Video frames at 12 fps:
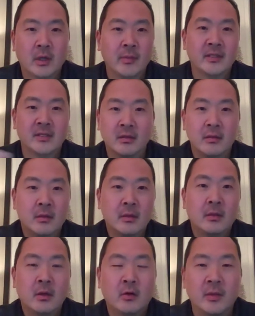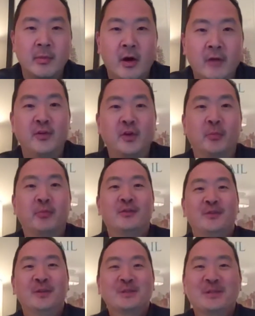I don't mean to crib off of your
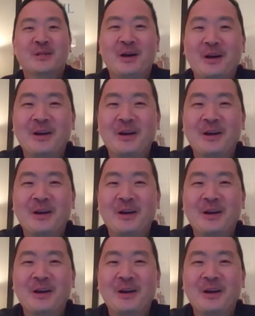previous